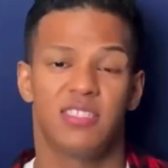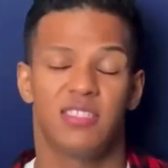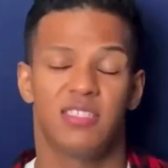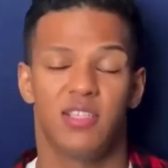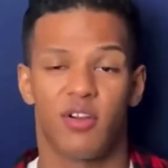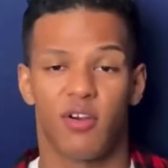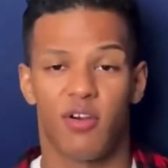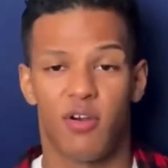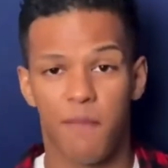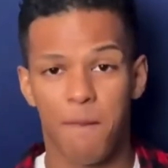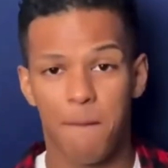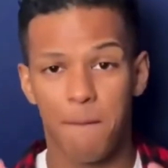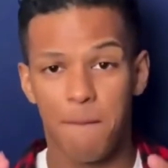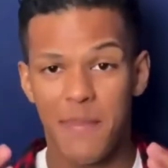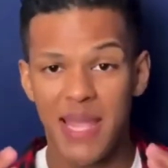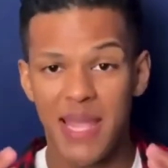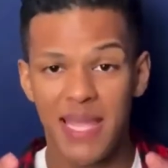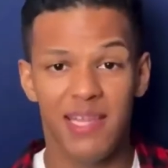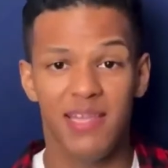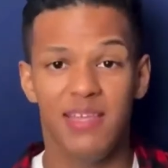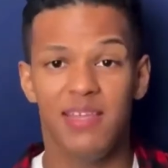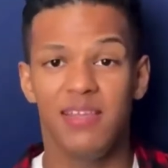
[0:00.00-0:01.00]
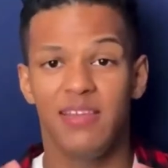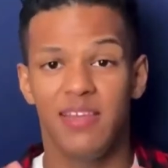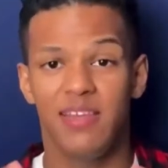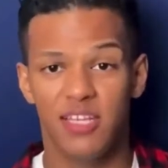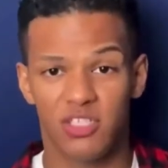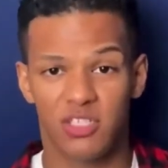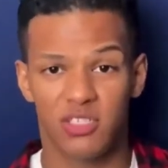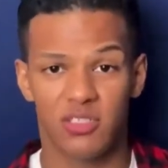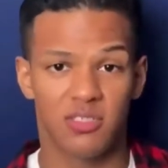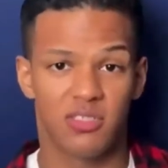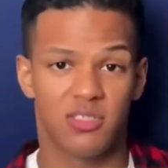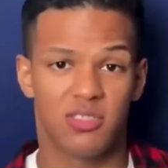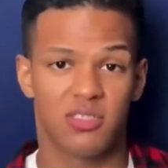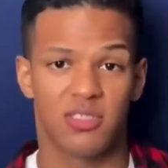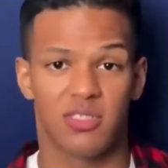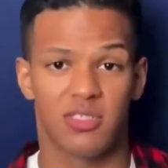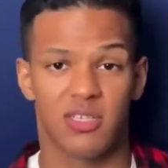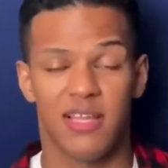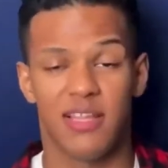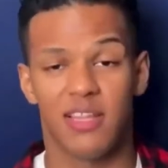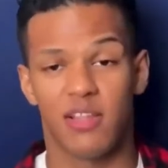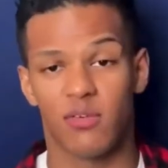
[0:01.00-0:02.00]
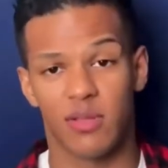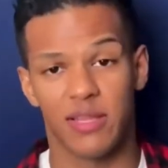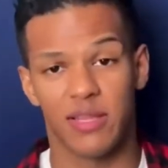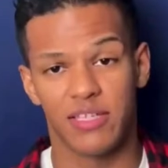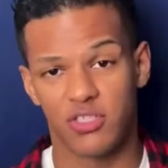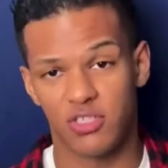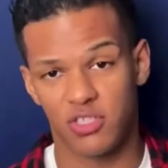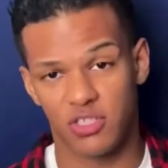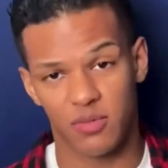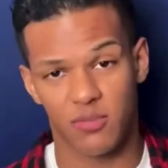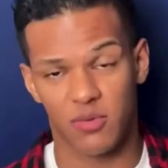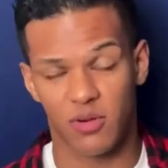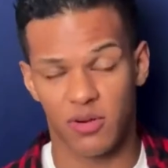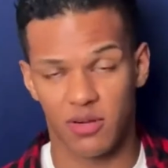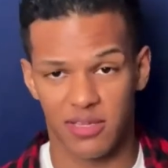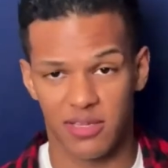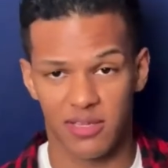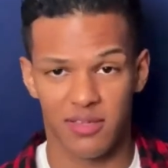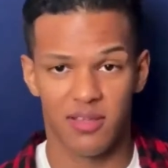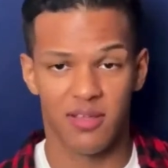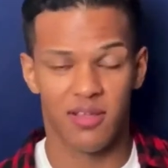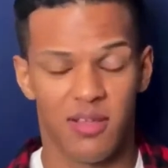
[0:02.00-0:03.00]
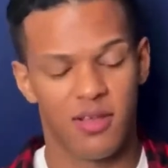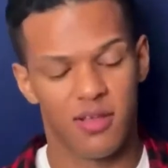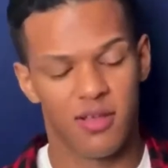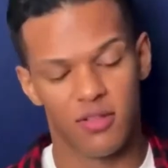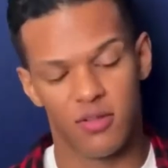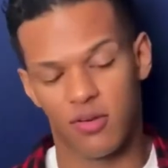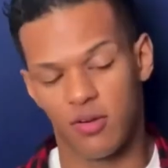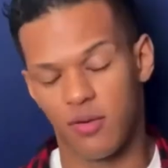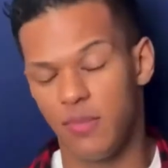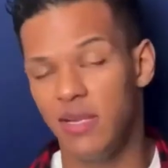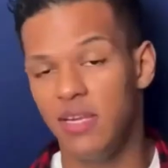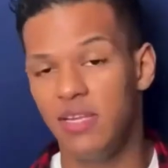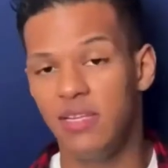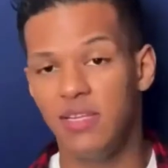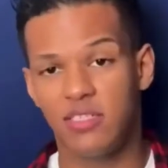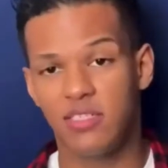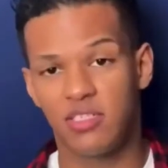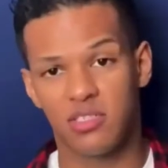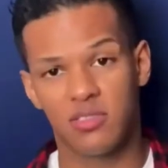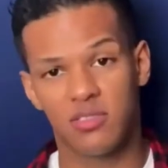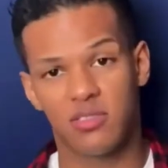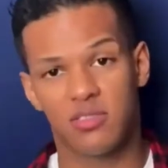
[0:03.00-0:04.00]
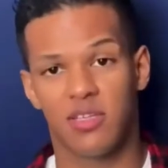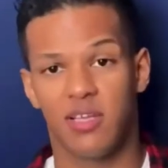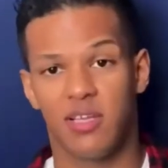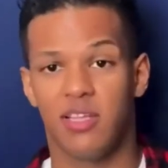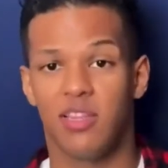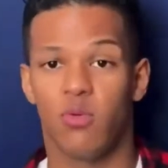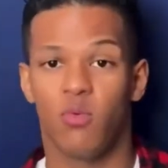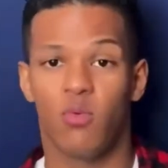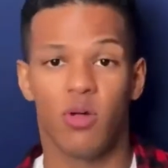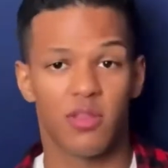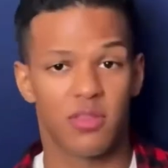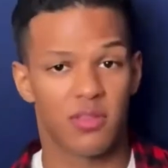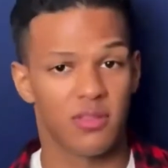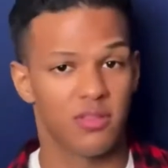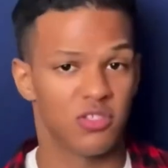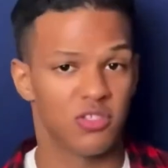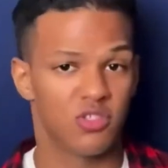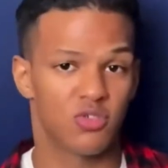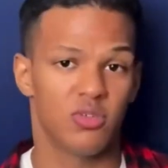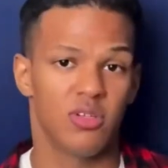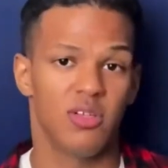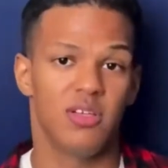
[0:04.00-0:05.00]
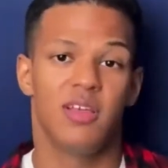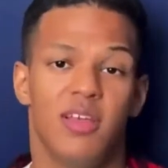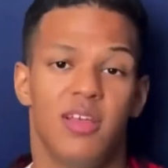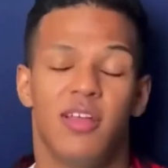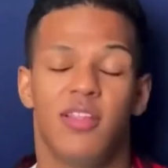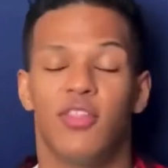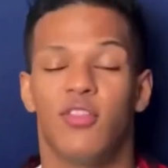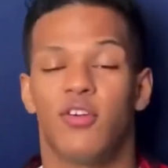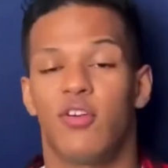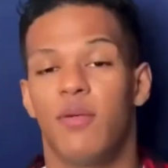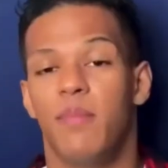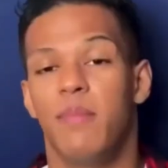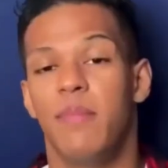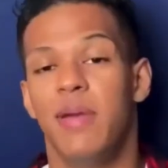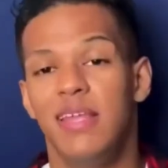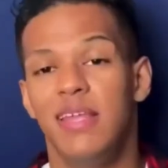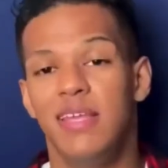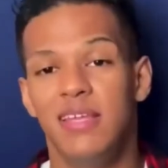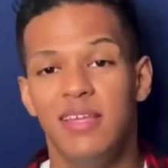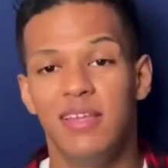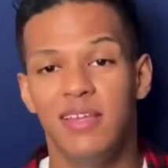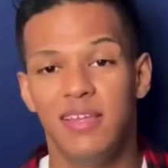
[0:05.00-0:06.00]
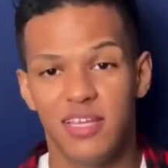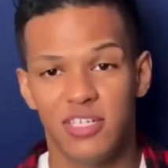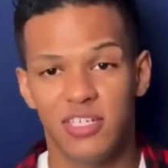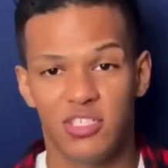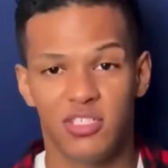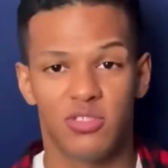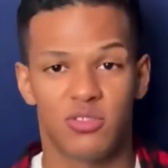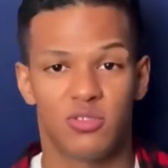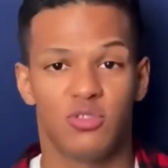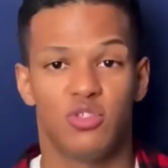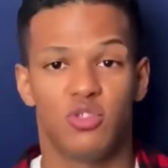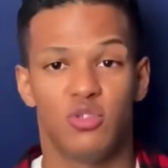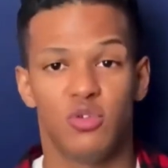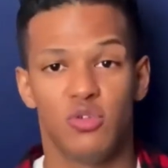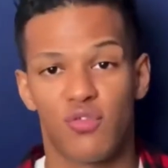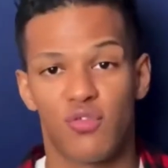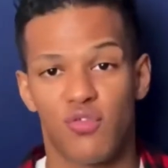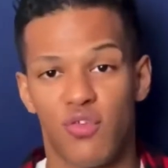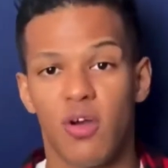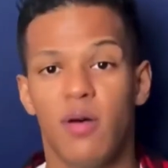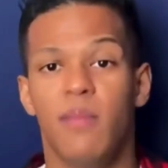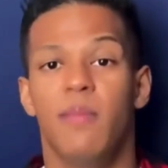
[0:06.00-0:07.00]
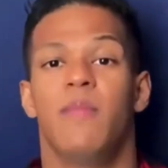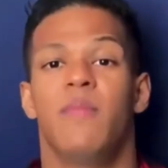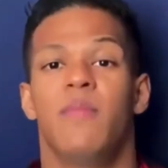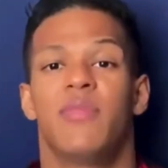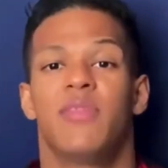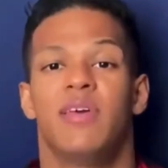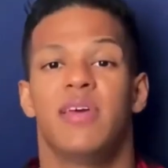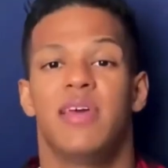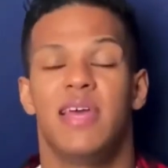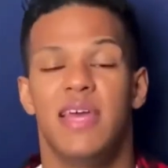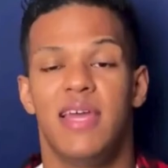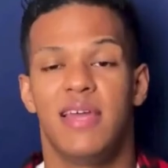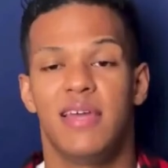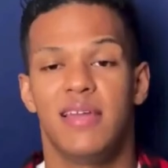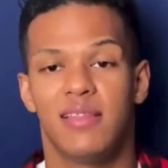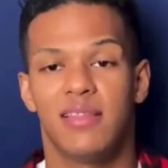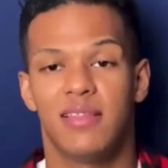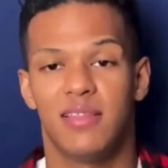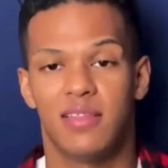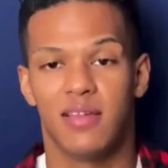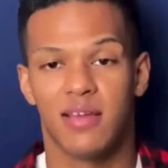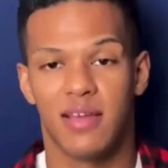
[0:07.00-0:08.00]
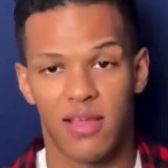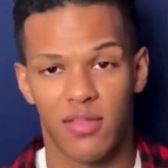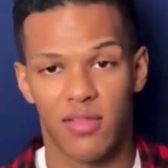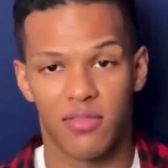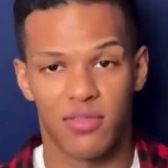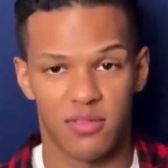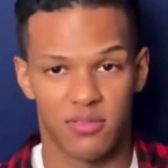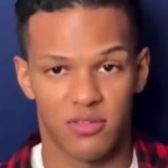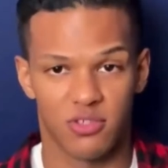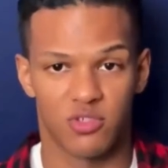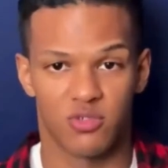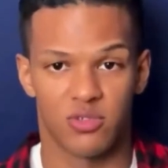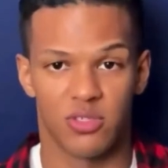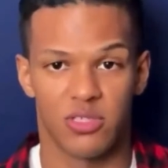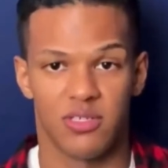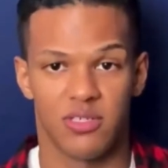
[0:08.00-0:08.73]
There are many niches in the relationship market. There are many niches in the wealth industry. There are many niches to choose from in the health industry.